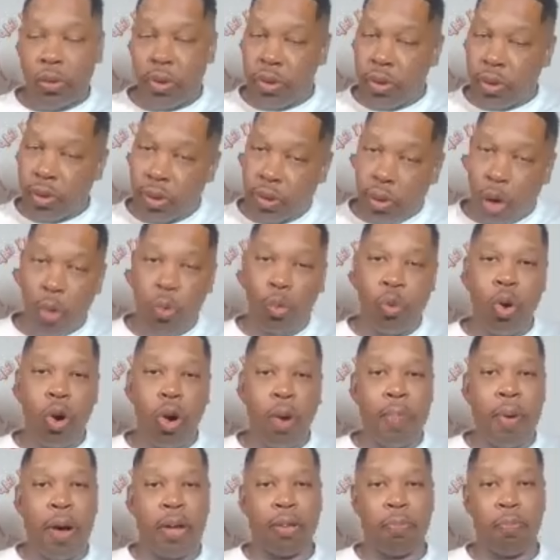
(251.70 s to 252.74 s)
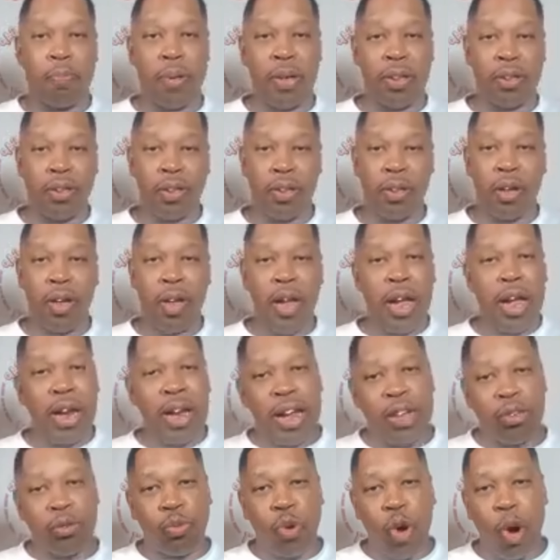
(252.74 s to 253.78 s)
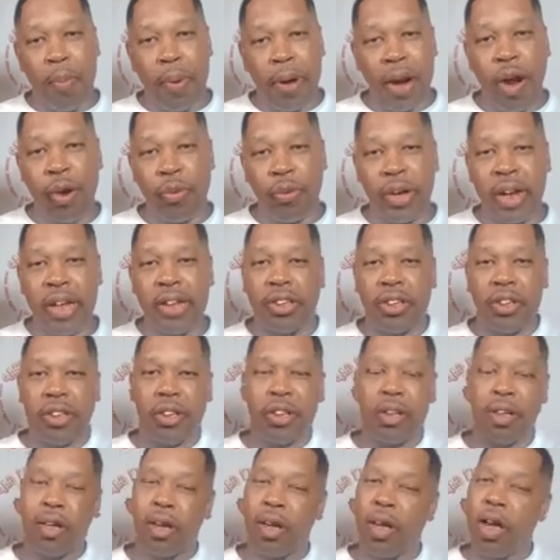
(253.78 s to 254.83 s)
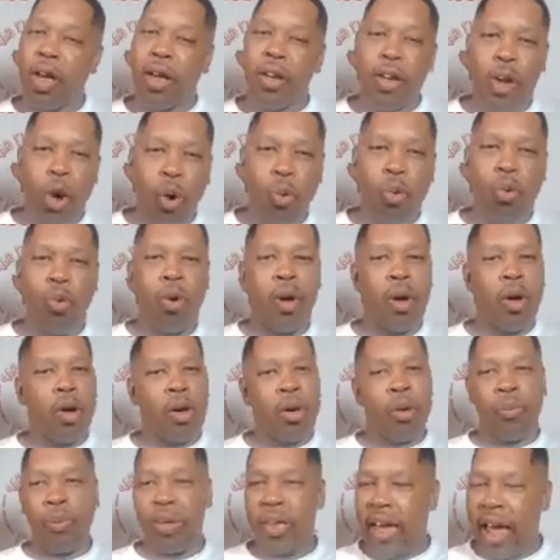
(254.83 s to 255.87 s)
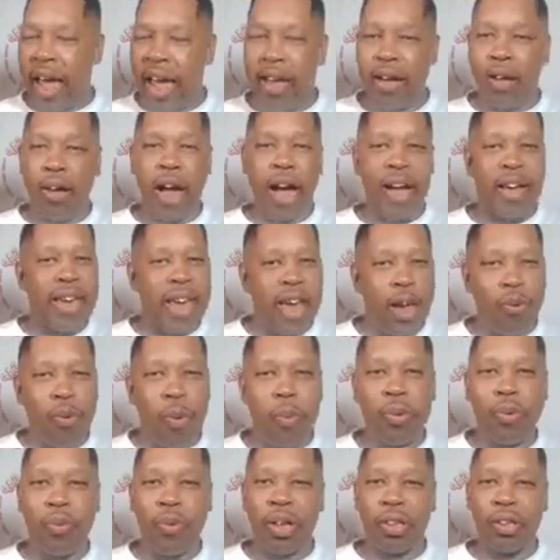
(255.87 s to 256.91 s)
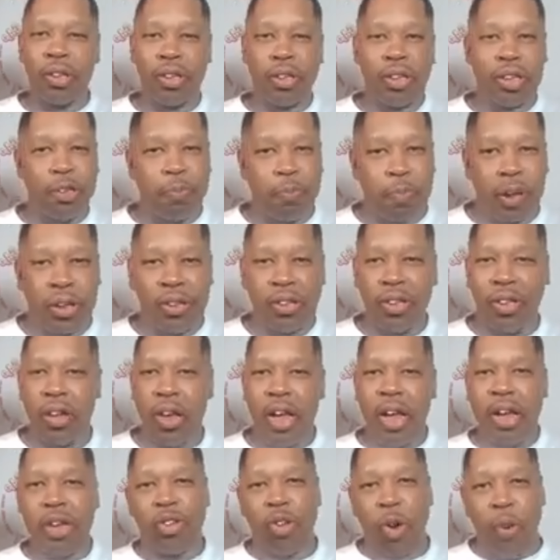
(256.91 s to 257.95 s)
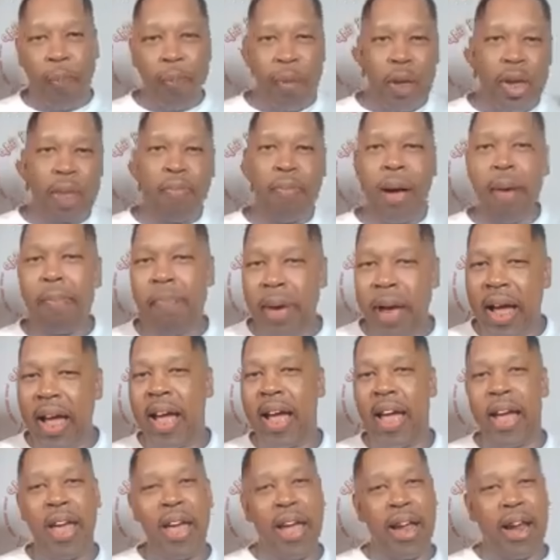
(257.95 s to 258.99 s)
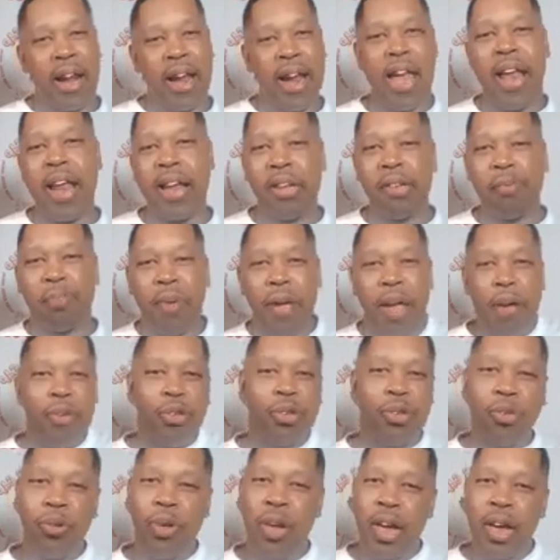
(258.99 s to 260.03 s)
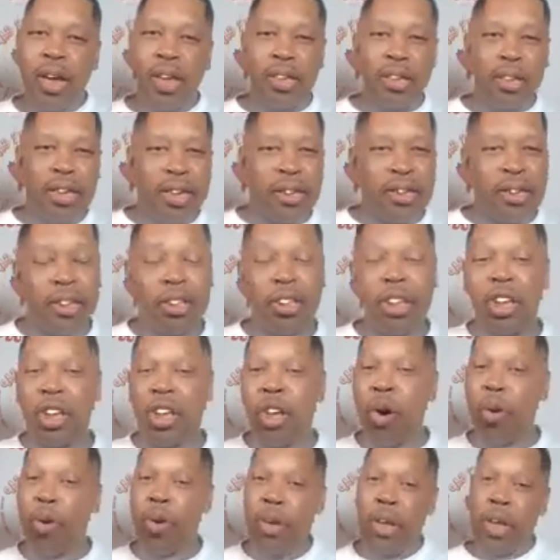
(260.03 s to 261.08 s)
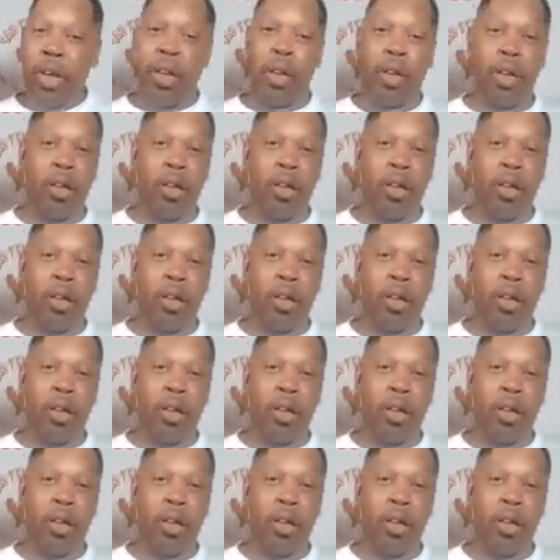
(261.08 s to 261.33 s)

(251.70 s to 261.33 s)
don't worry about the picture. Let's worry about our relationship. No, we can't. I can't worry about the relationship because this picture is going to be in my mind, laying in this bed with you, and this she going in.